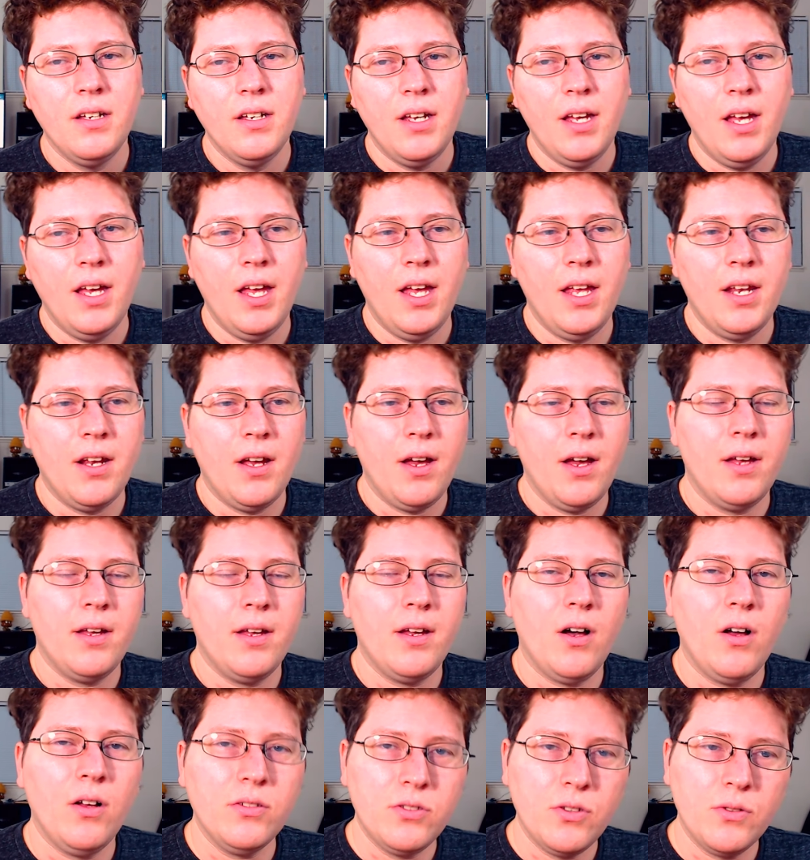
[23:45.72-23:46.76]
And I
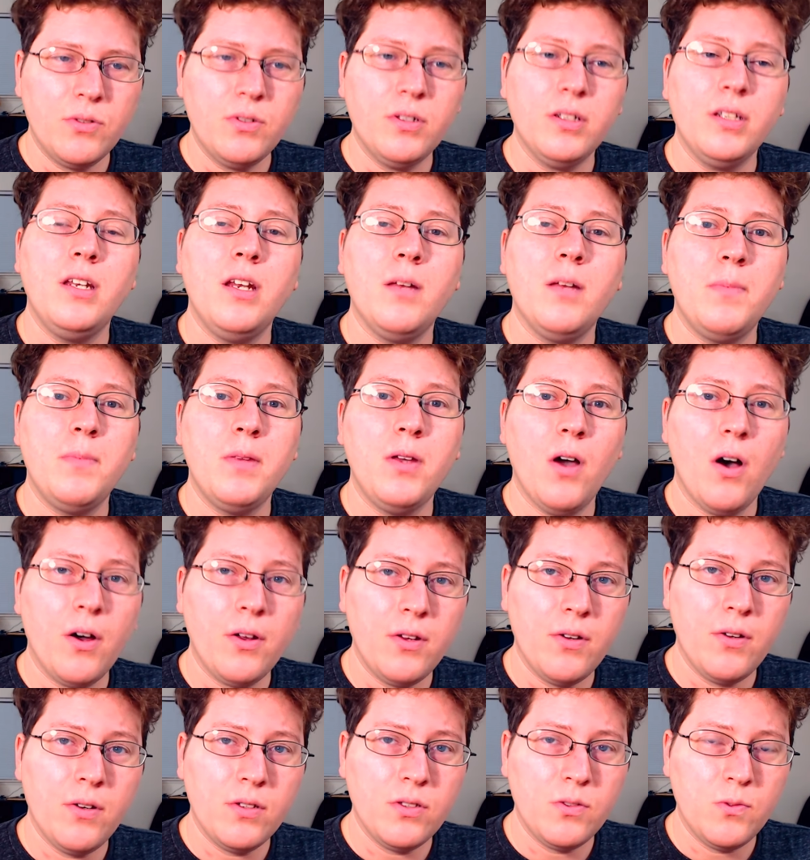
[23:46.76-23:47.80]
also cleaned up the
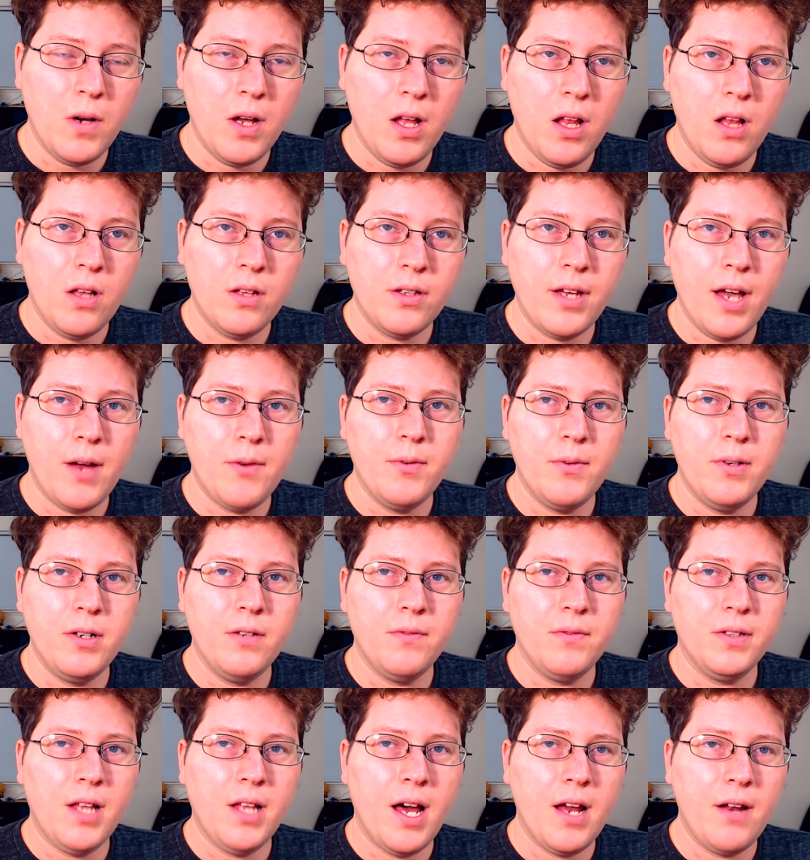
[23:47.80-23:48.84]
audio as well, got rid
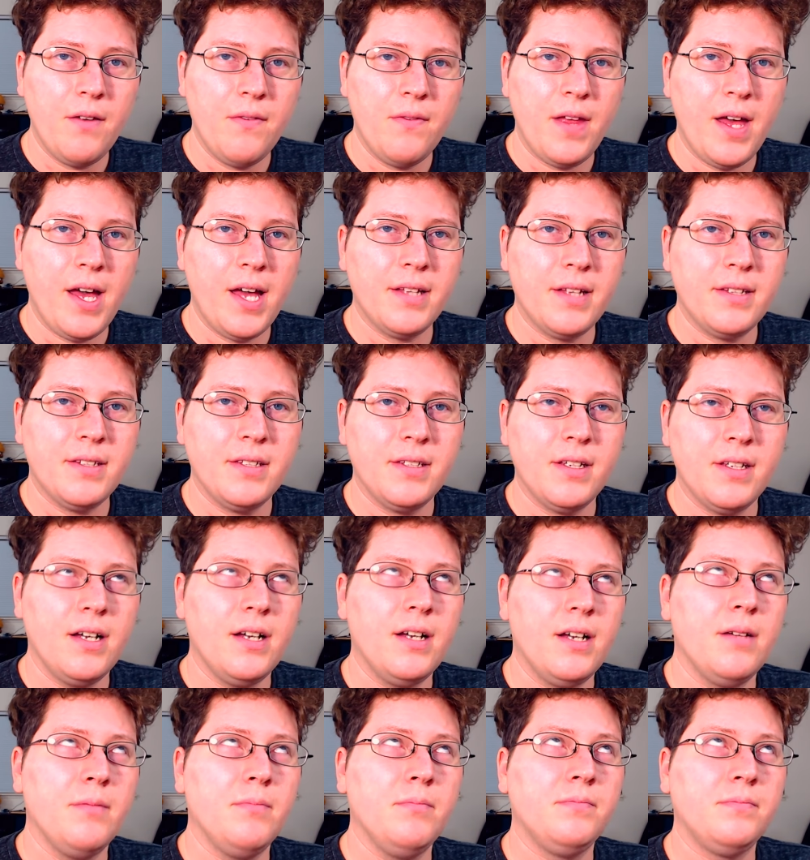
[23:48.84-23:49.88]
of a lot of that,
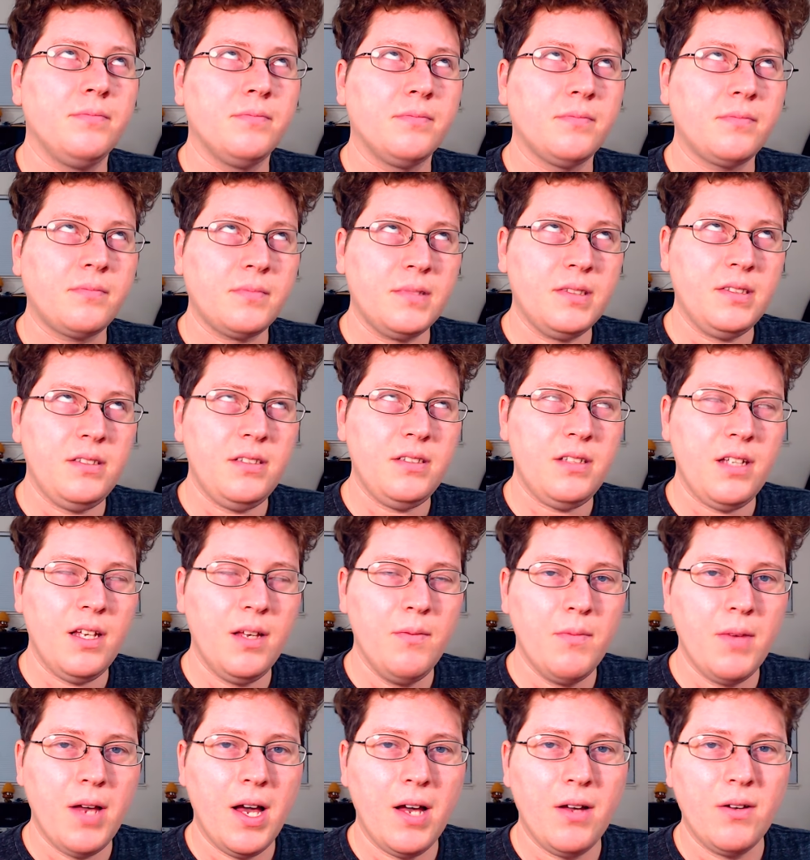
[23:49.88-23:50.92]

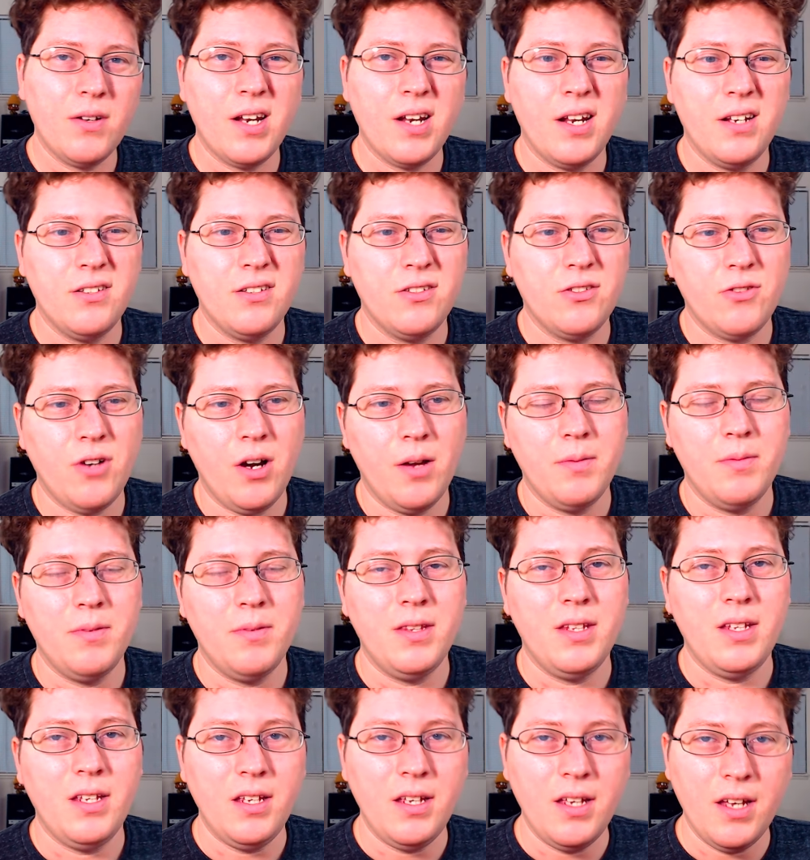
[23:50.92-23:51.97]
how can I describe
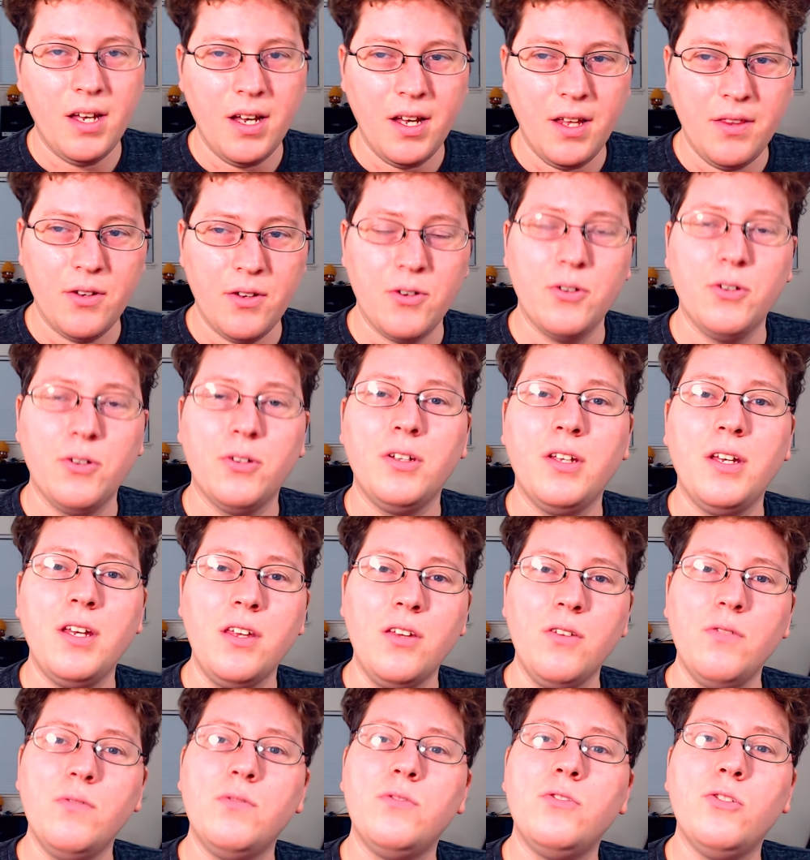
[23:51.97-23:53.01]
it, the early
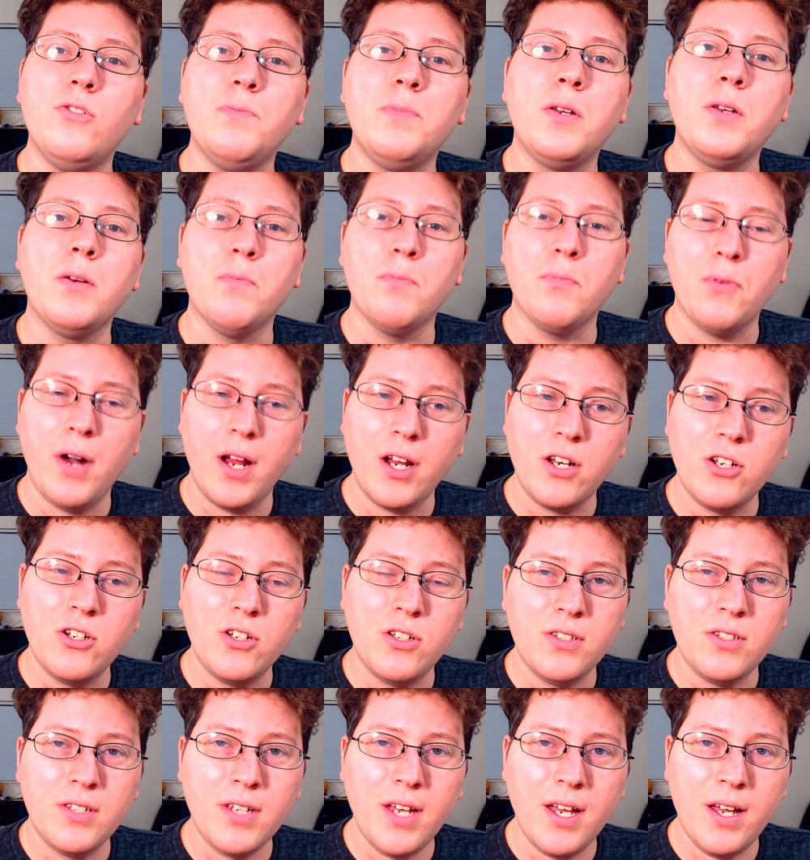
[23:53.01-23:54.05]
YouTube
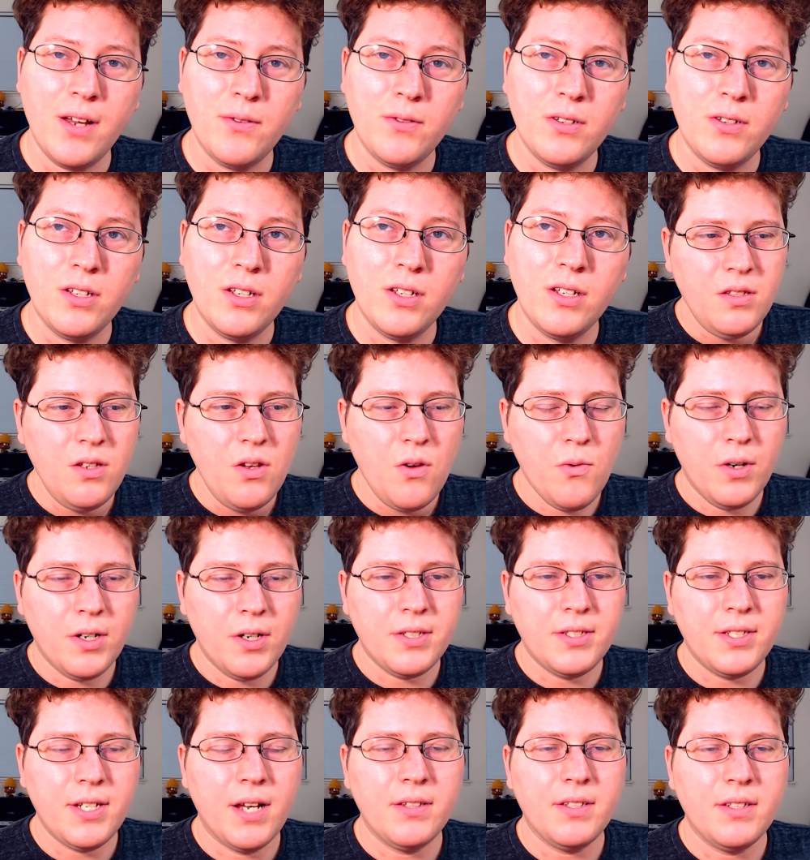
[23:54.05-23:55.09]
compression sound, where
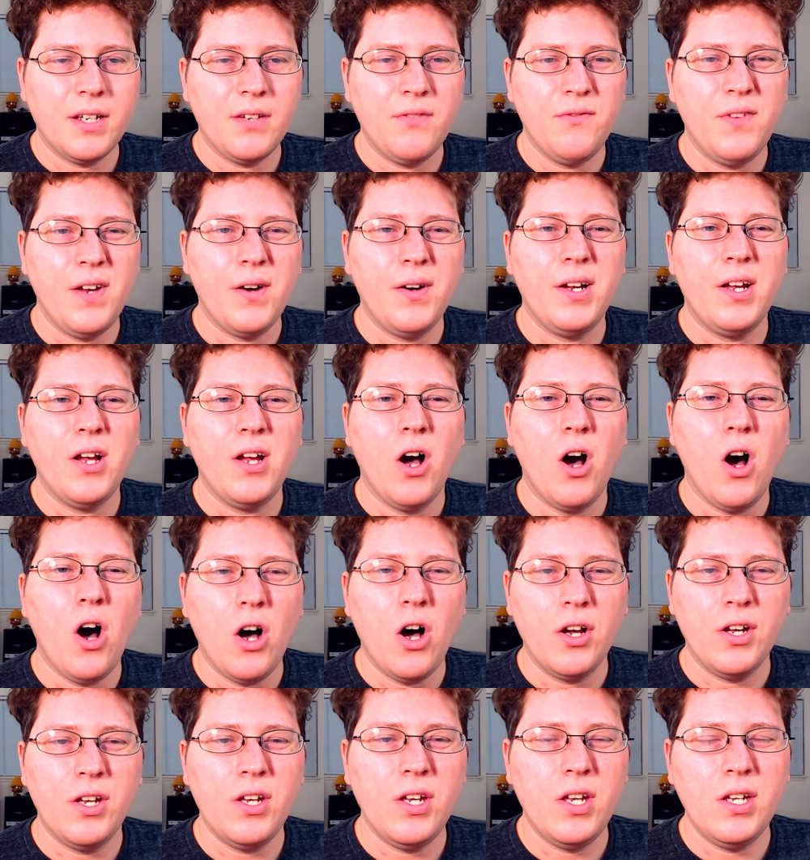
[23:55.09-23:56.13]
it sounds like very
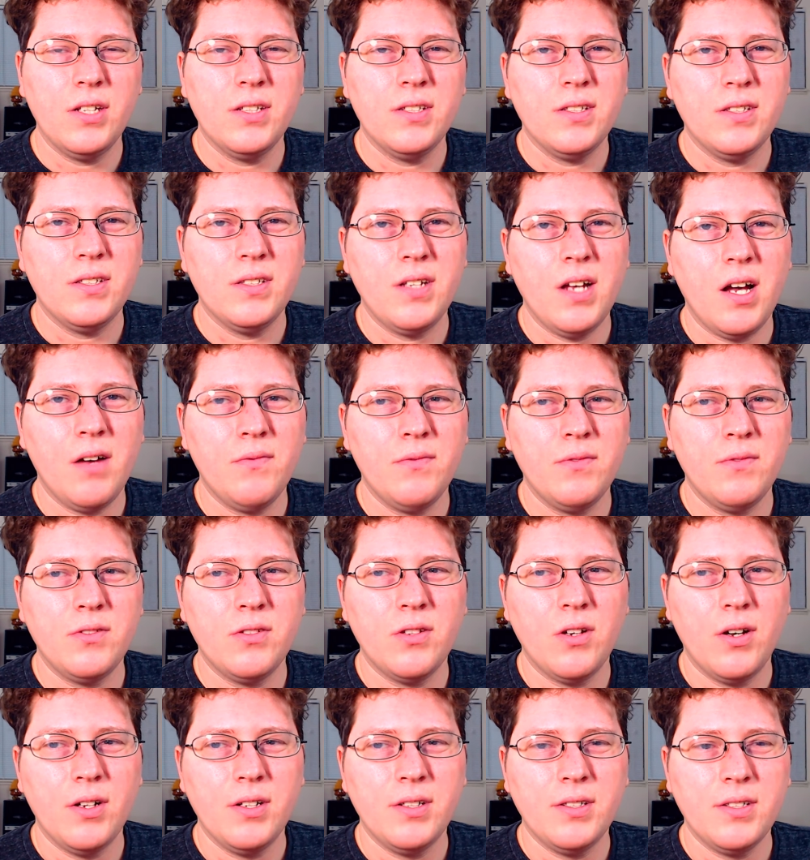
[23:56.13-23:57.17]
honky and stuff,
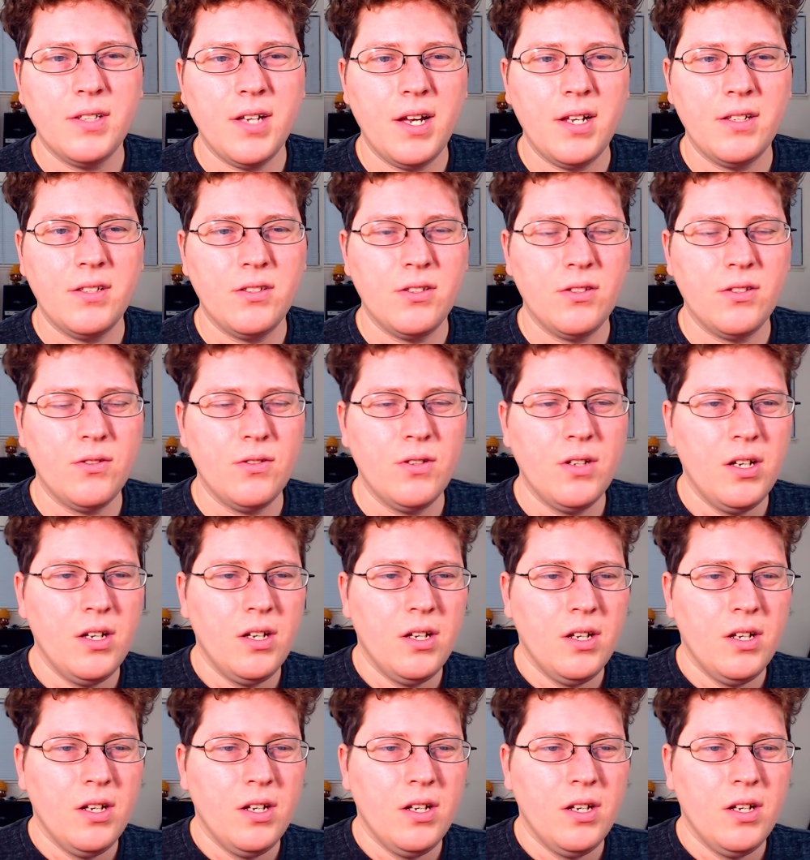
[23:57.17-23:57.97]
so I decided to,